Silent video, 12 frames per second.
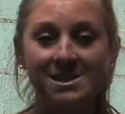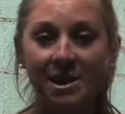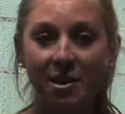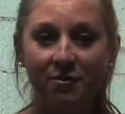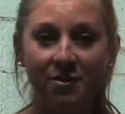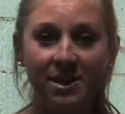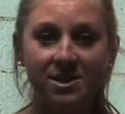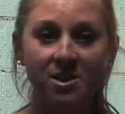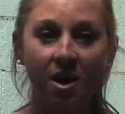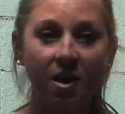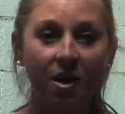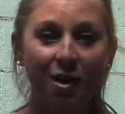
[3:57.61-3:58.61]
sarah fit
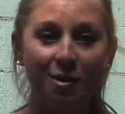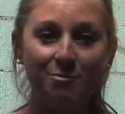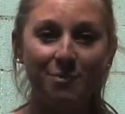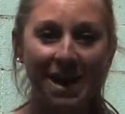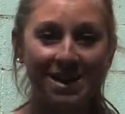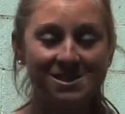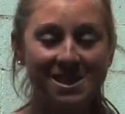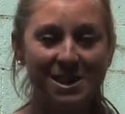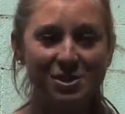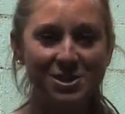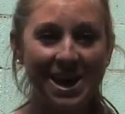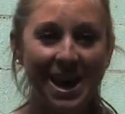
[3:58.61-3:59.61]
dot com
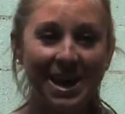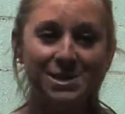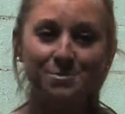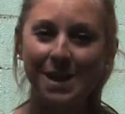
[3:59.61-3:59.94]
backslash tagged